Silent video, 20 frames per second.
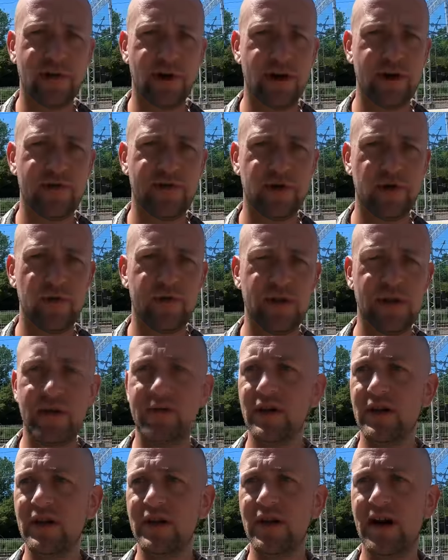very few
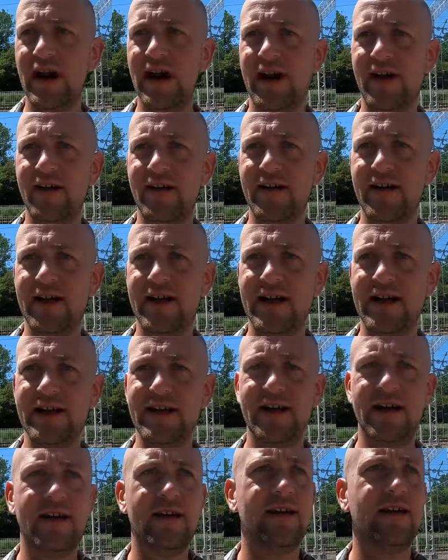people are
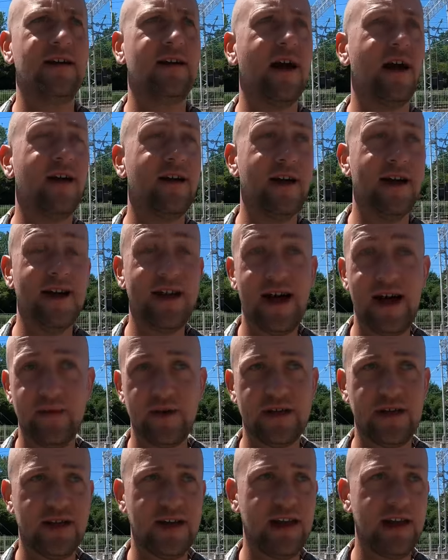in are
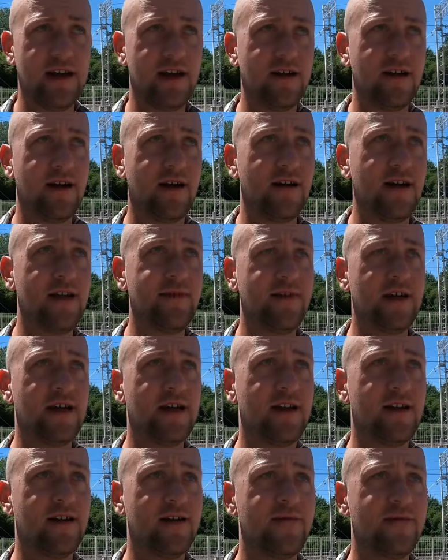inhabiting here, are living
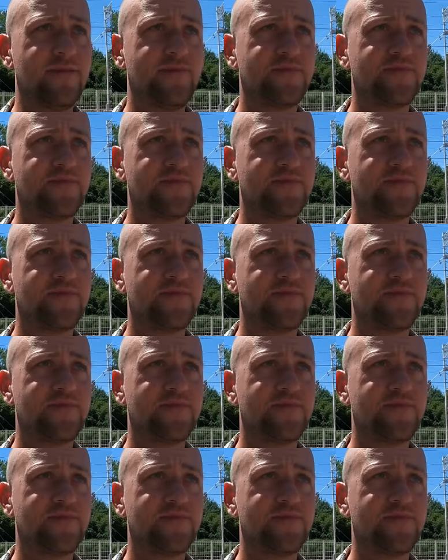here.